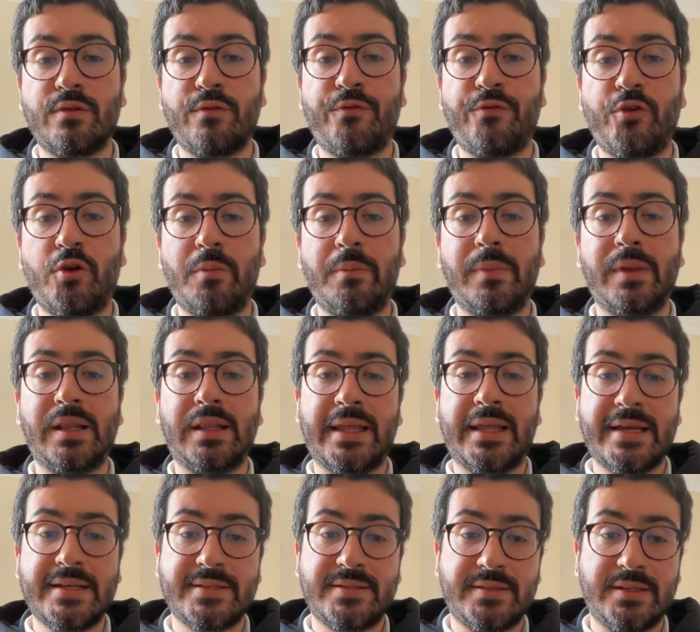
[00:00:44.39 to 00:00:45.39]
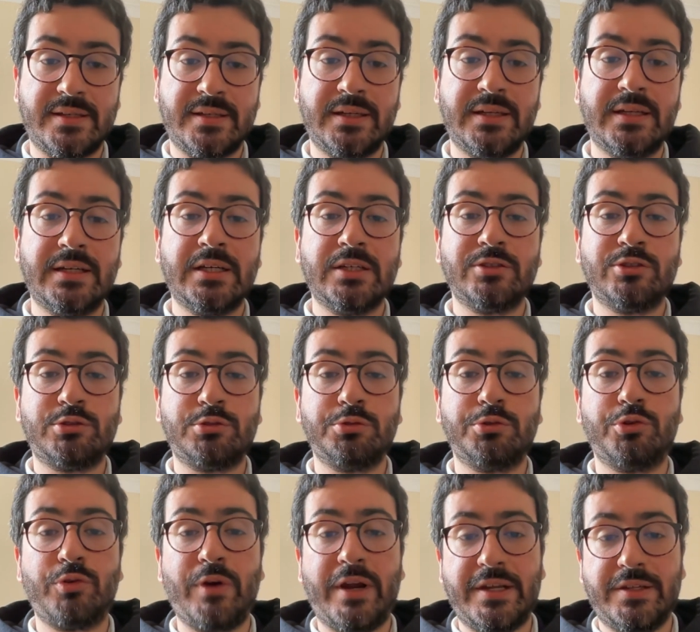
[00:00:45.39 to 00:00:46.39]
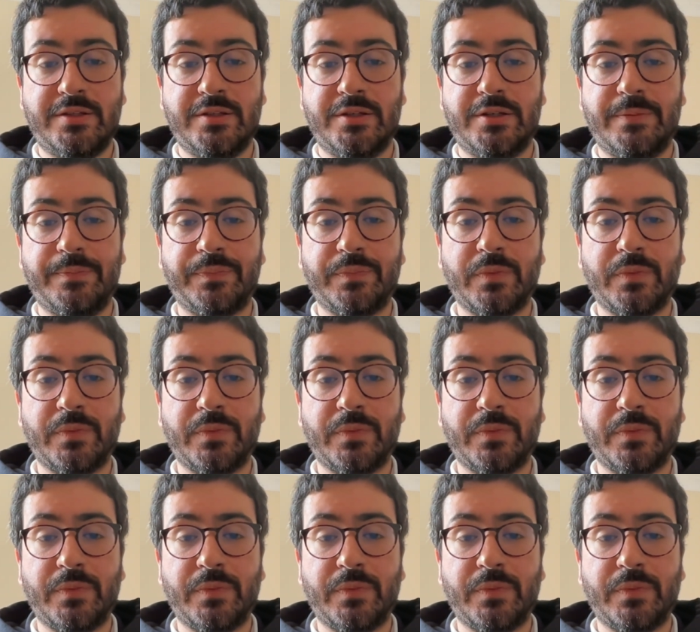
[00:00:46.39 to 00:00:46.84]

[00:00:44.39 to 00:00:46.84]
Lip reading: from lesser to greater.